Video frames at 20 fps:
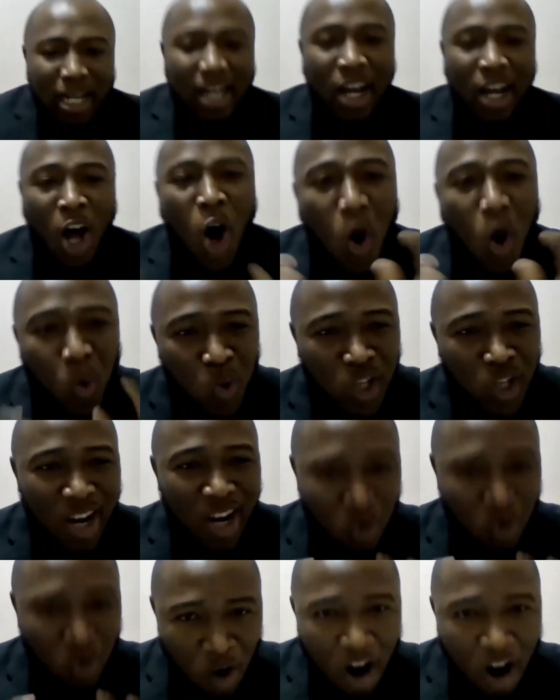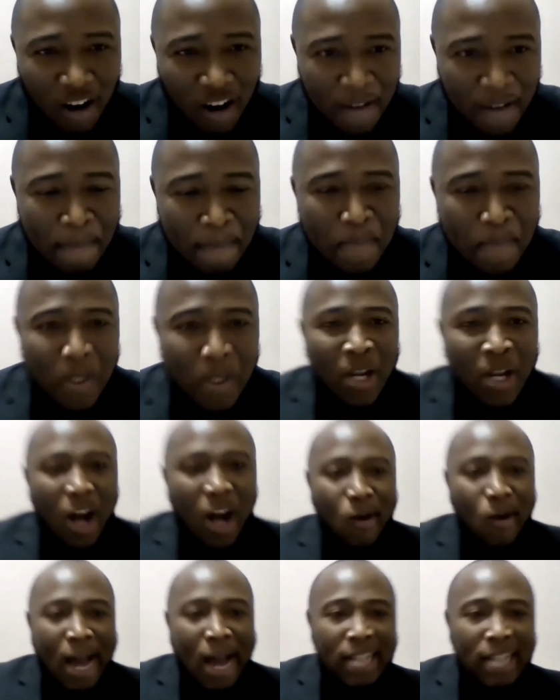a house on a rock,
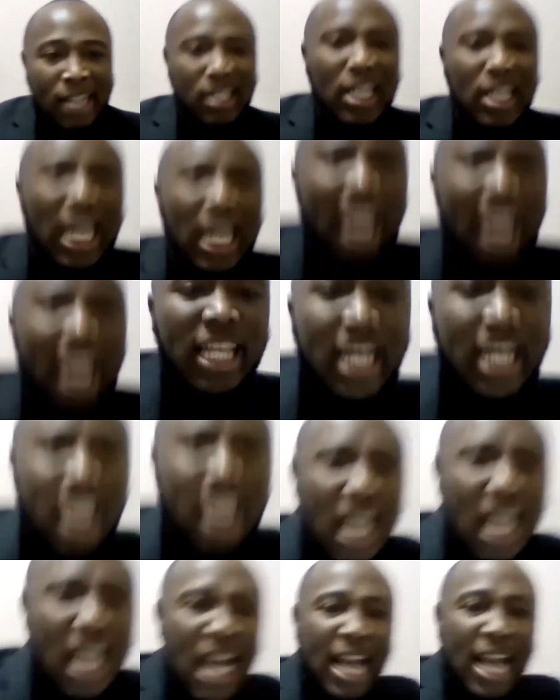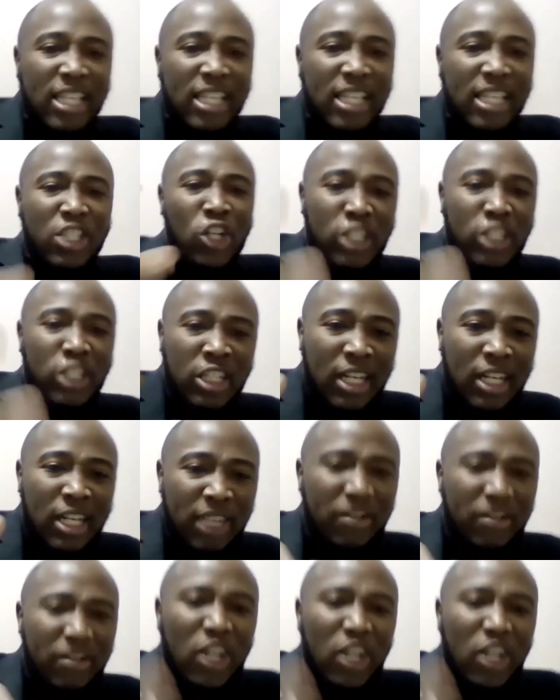all right, it, it, it does not
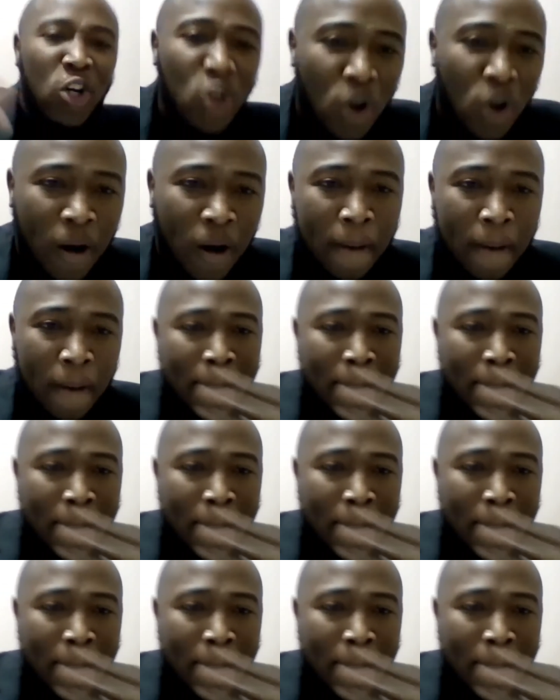even look,